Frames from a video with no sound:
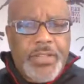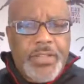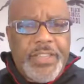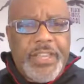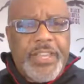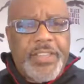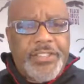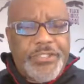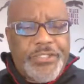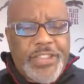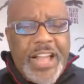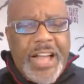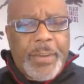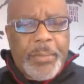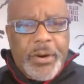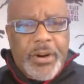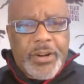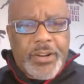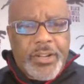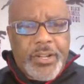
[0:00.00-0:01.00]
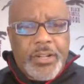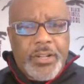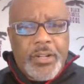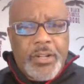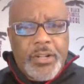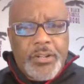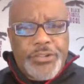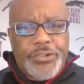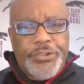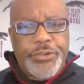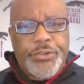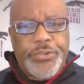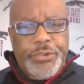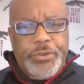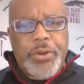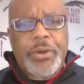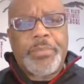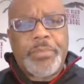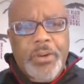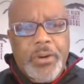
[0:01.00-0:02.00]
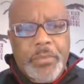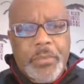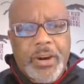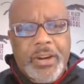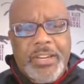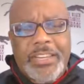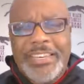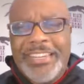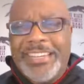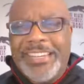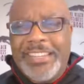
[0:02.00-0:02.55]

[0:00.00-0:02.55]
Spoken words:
the stock market to the crypto market.